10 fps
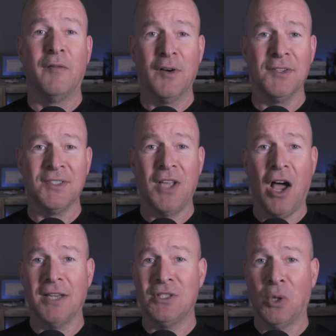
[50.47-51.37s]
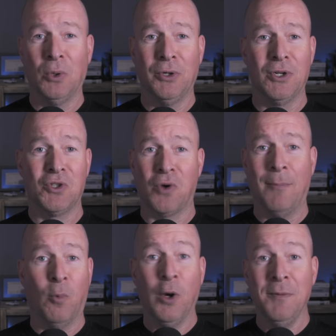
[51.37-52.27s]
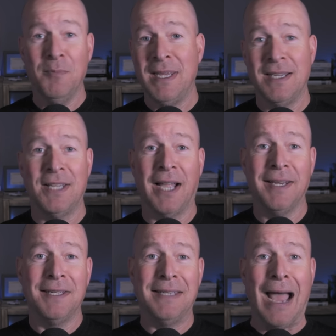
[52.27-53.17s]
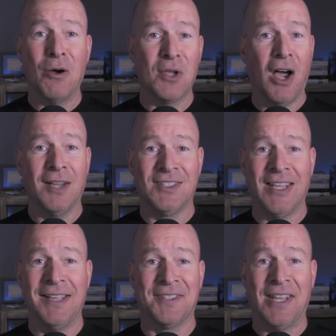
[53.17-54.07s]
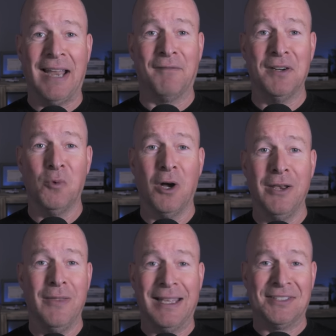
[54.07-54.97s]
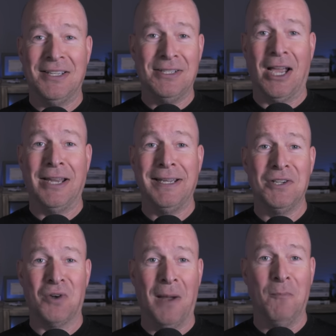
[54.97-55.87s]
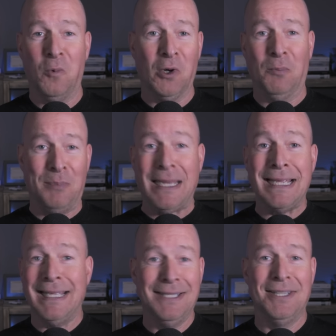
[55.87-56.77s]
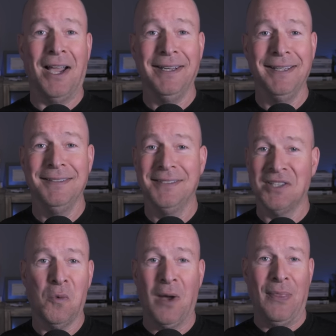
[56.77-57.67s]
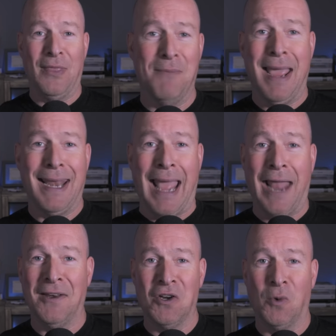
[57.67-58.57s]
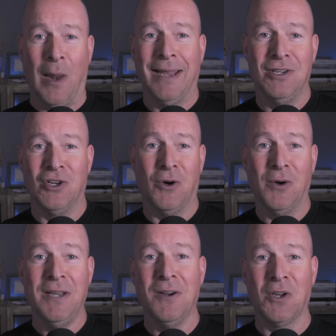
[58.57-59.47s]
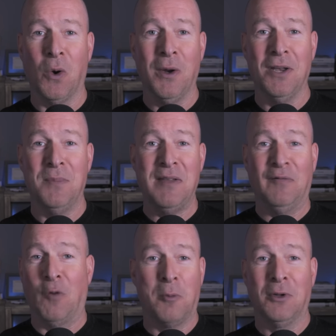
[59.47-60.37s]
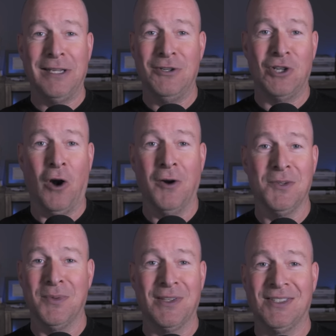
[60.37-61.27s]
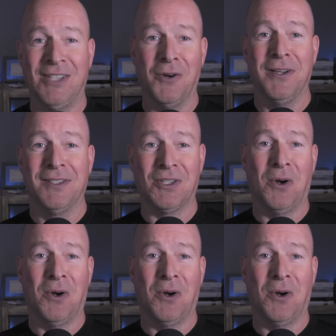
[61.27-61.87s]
First, God told her Trump wouldn't be indicted. Now God says that everyone that's indicting Trump will be indicted. So what, the Manhattan grand jury are going to be formally charged with a serious